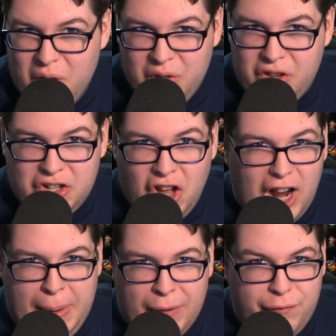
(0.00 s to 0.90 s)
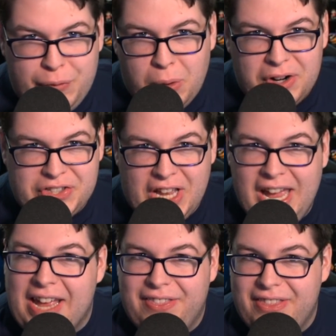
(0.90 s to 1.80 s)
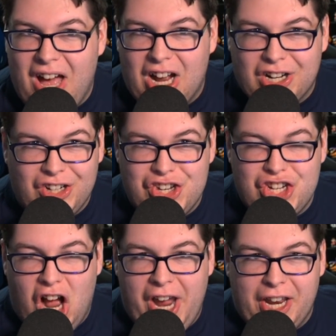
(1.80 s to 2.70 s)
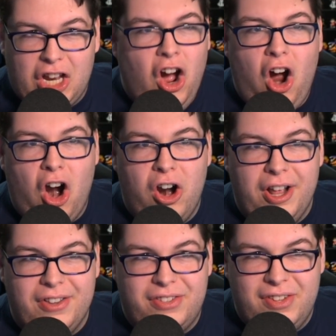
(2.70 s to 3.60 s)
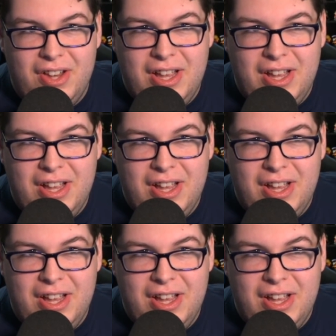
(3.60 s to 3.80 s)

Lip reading: they're talking about Forza and a giant car is